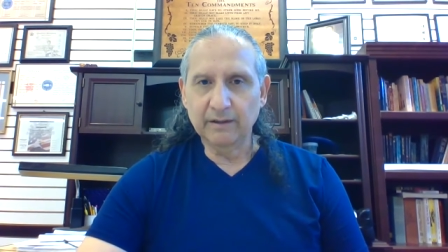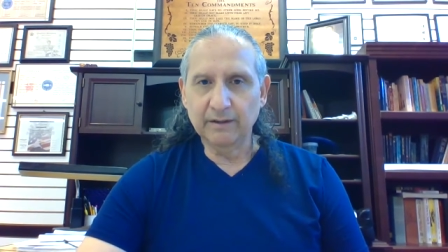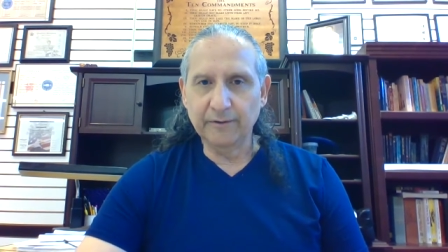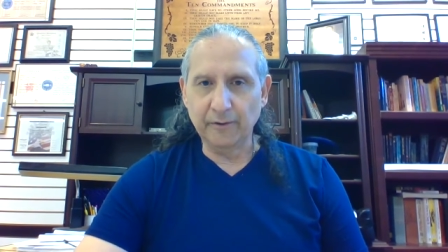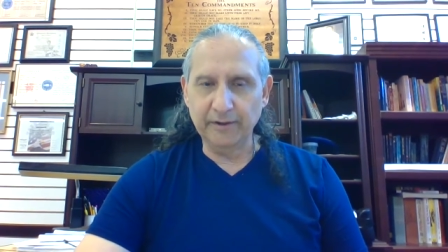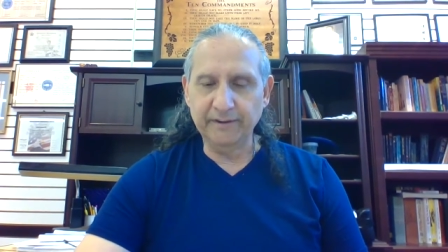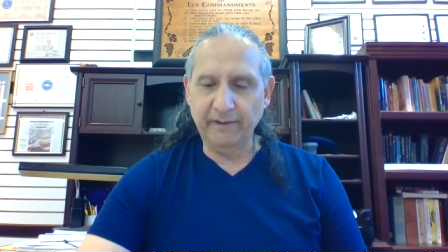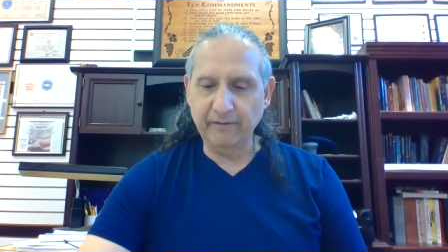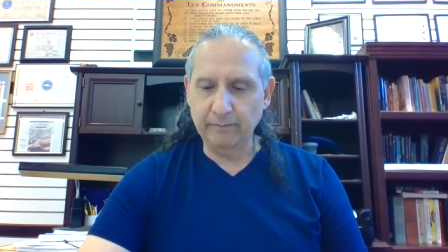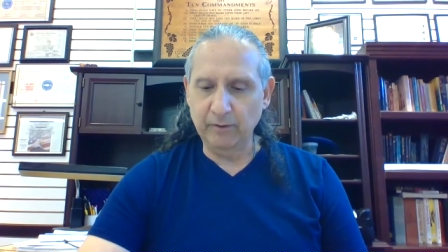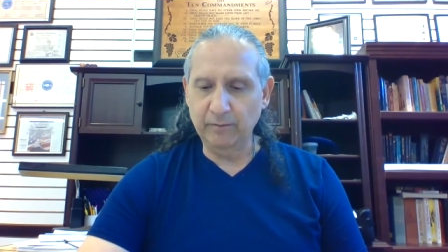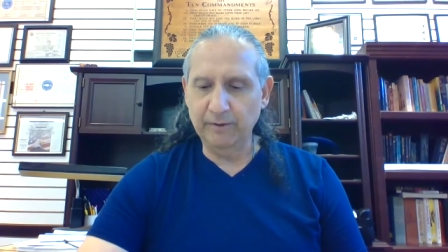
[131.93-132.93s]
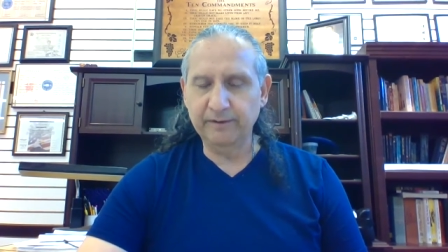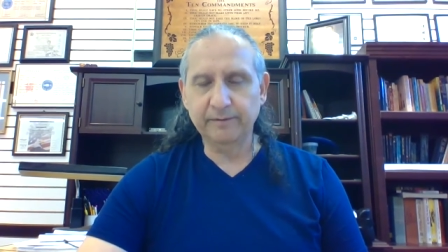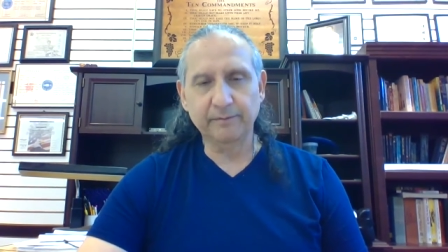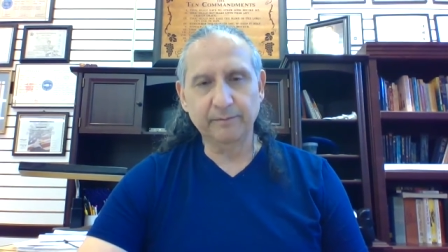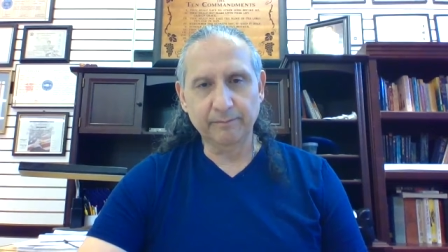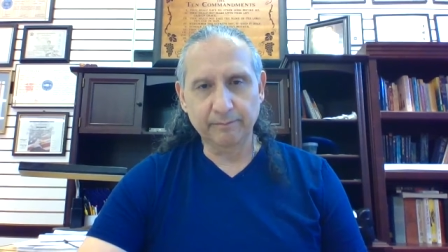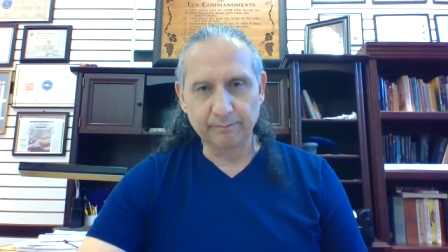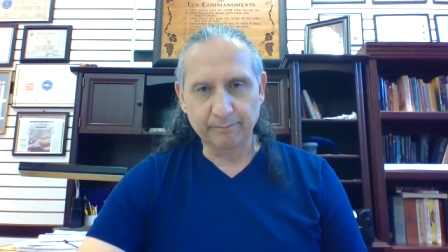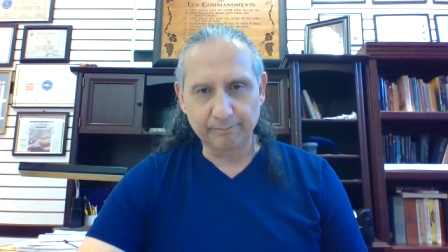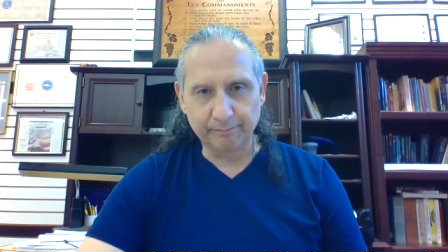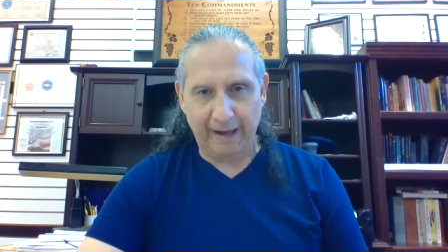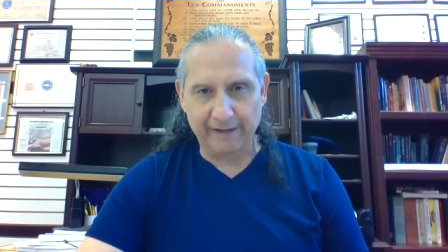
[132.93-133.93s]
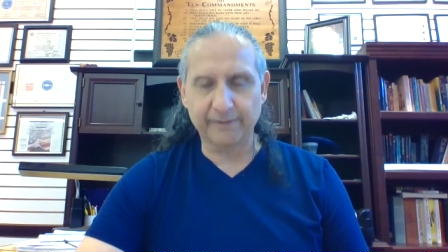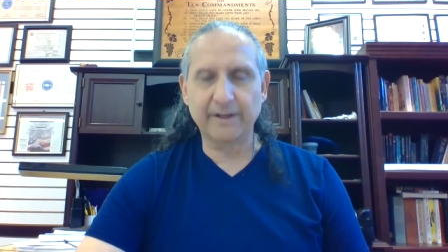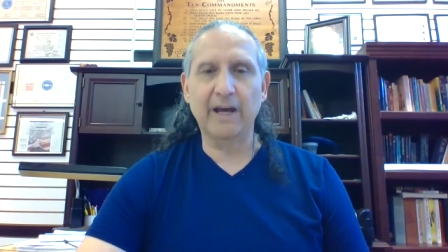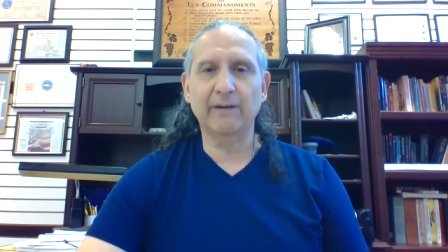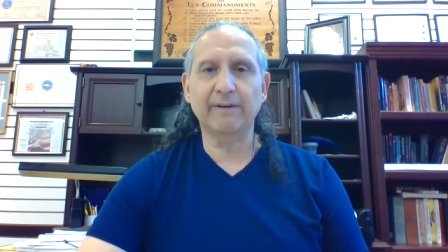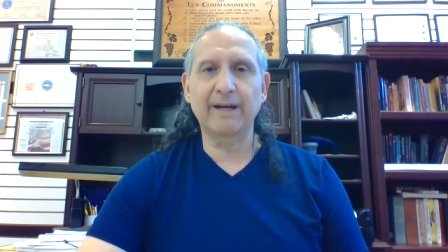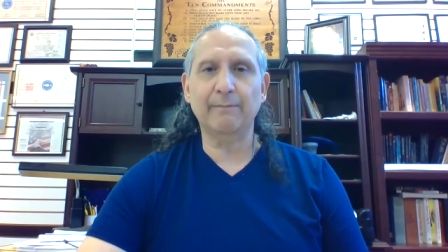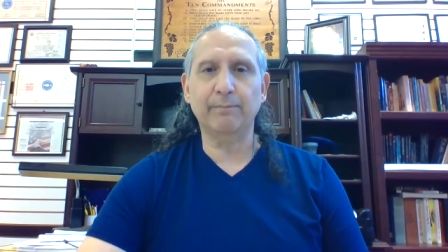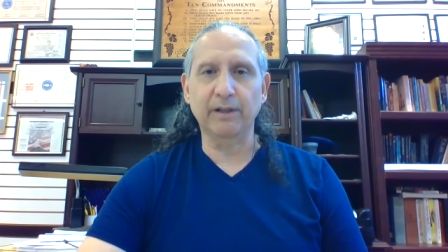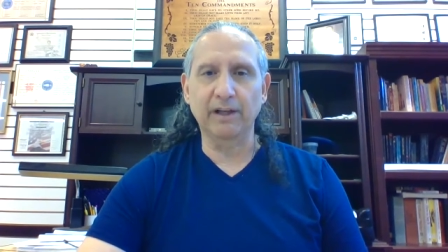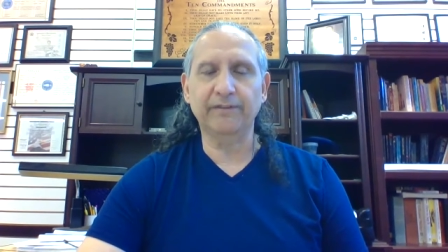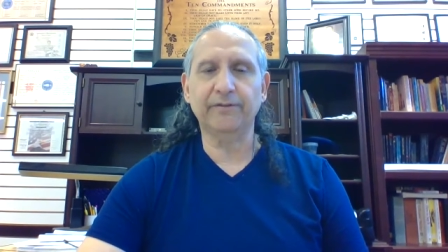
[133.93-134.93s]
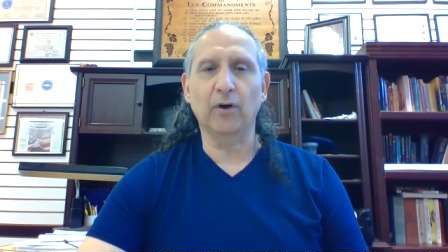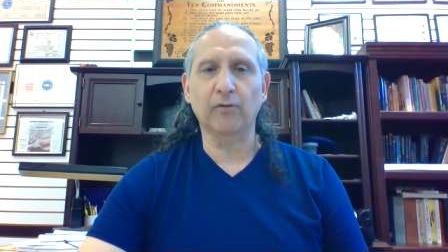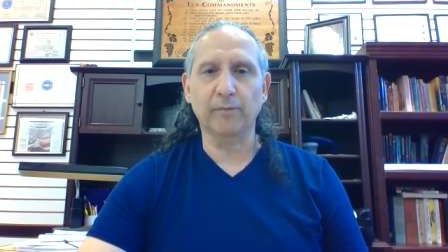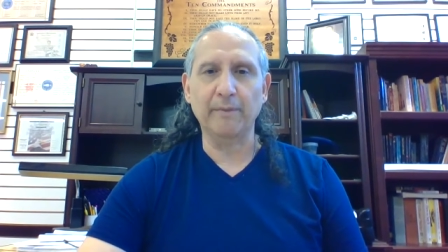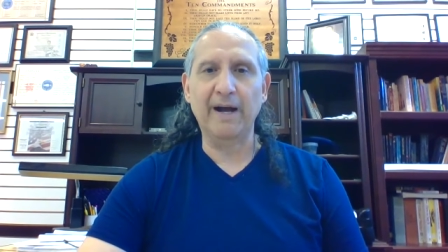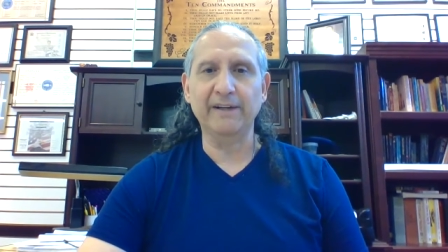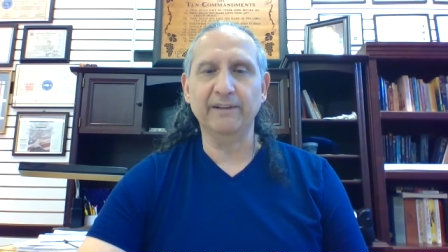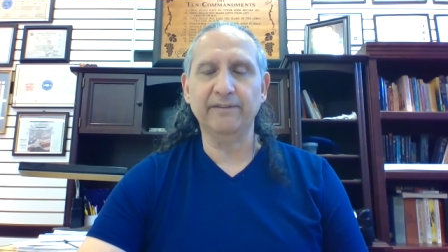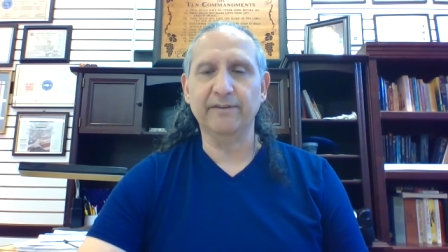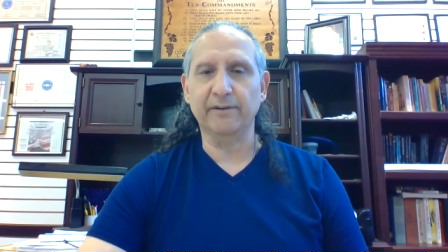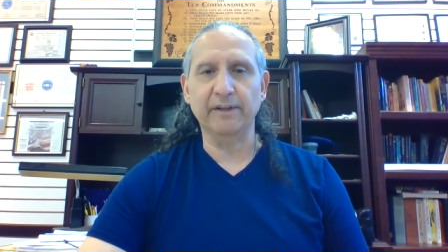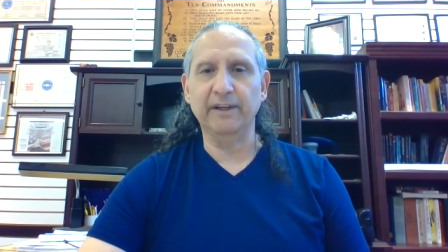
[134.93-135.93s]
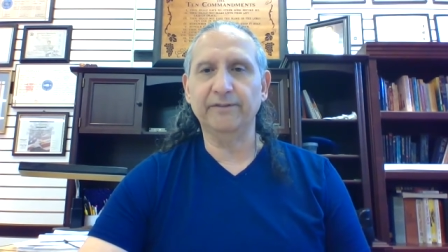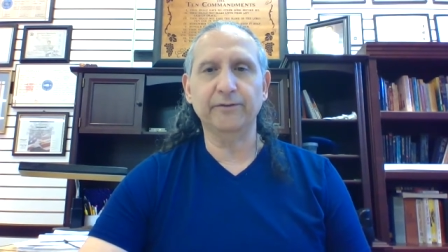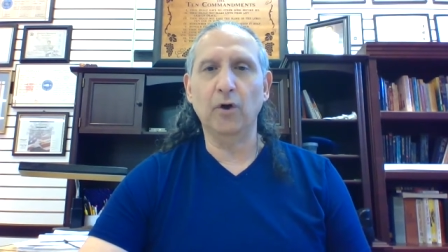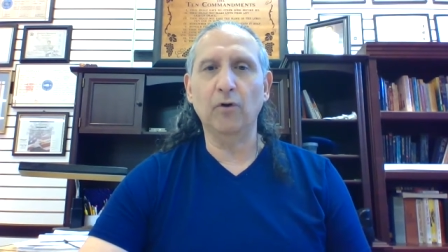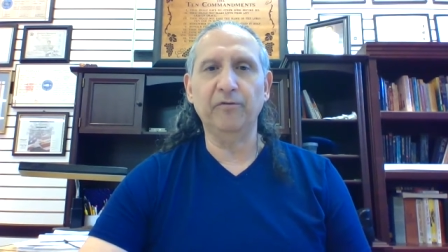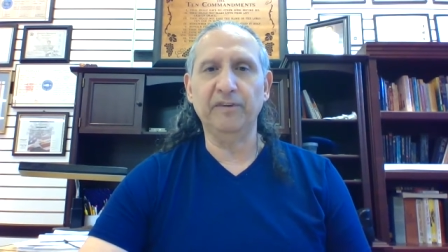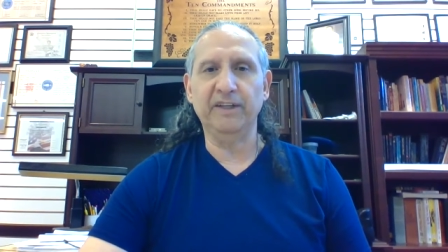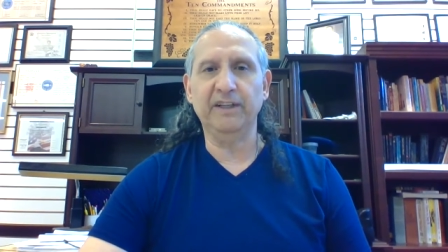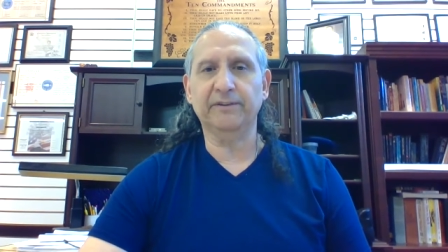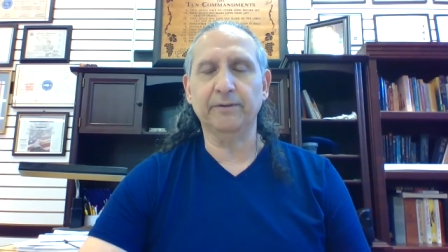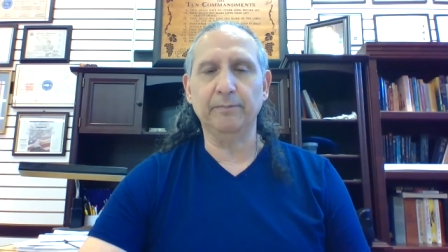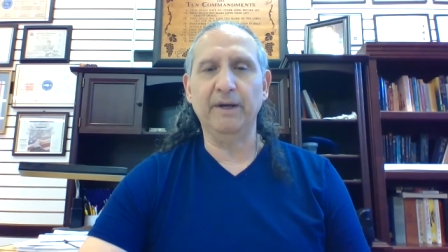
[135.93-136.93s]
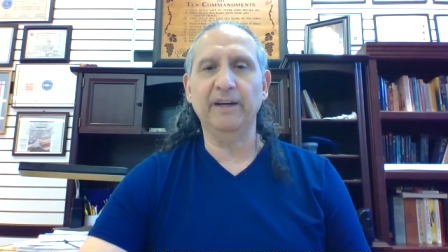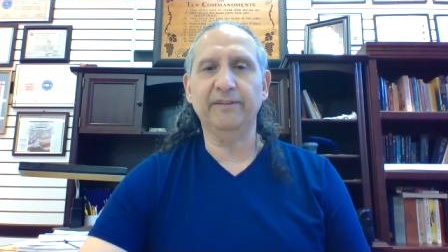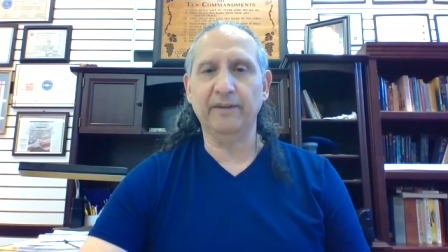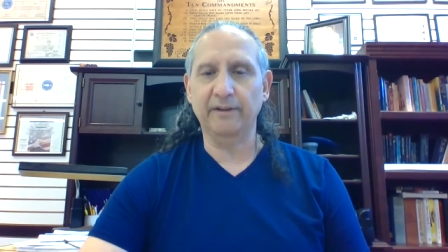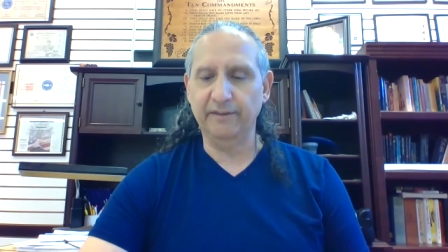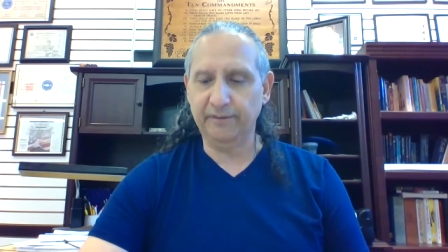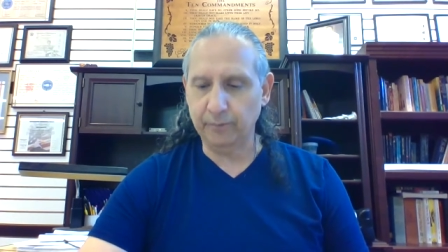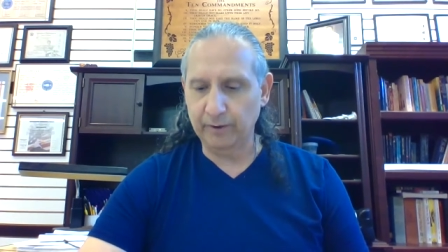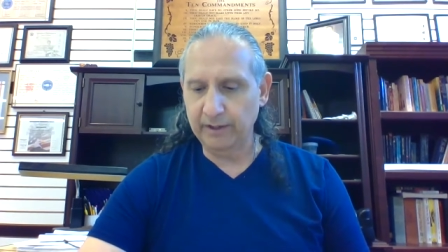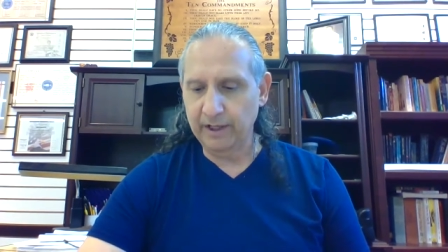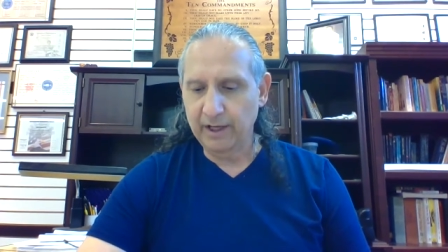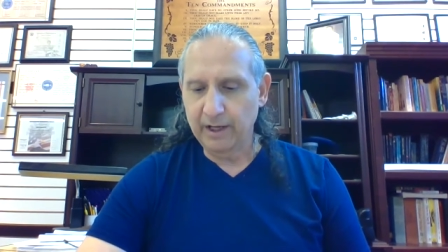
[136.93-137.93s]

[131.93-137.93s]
37 movements, pattern diagram, plus over minus. There is no V at the base on this one.